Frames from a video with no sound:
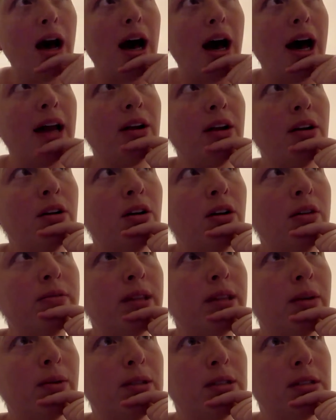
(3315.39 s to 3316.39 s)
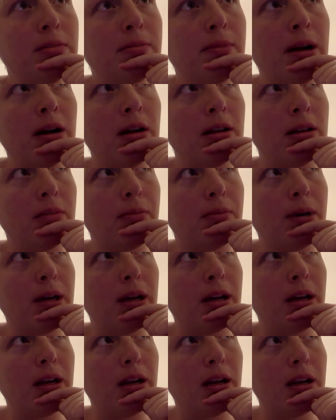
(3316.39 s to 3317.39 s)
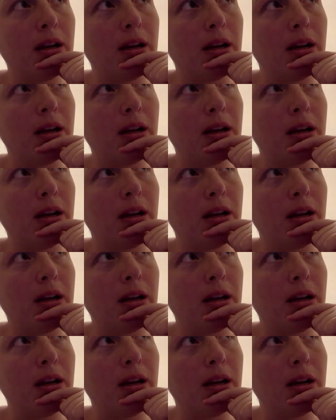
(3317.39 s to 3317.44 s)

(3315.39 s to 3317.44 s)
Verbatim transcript: I don't know if they went to Maryland, but